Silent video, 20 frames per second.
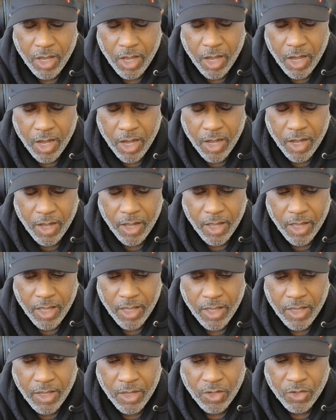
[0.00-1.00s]
Uh,
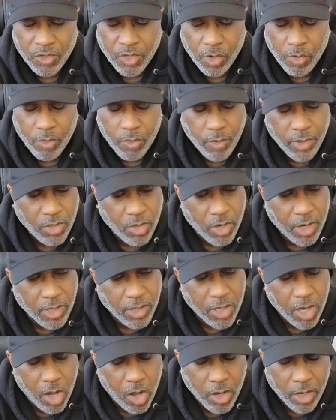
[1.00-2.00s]
so when we
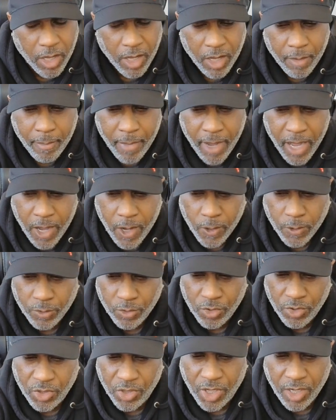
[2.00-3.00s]
start talking about
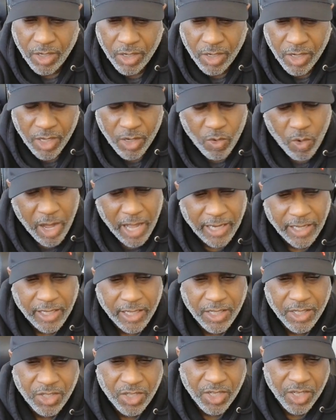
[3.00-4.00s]
gender
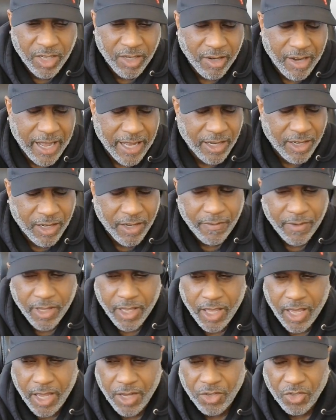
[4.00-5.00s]
equality, gender
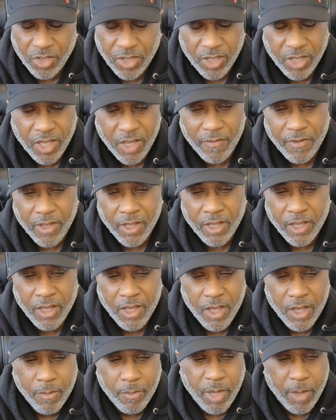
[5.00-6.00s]
identification, giving
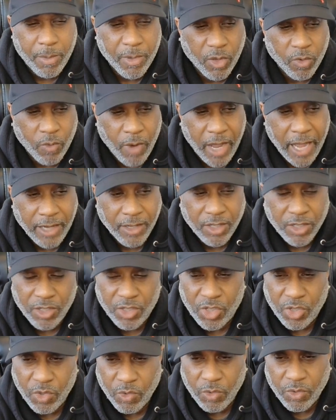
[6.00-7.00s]
people the right to
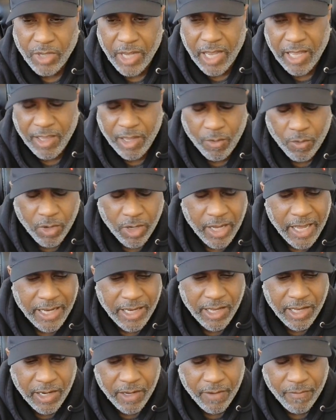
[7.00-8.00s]
choose how they want to
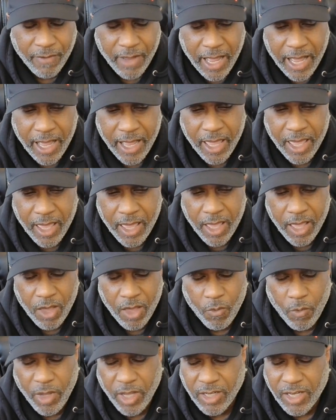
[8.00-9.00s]
identify,
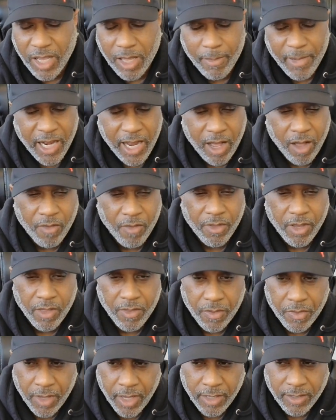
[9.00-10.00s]
we can talk about all the
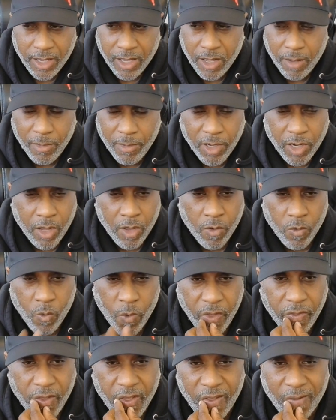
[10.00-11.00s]
other things that come along
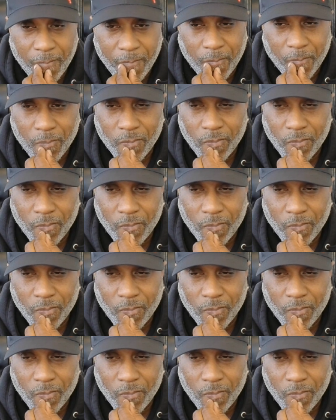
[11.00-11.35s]
with it.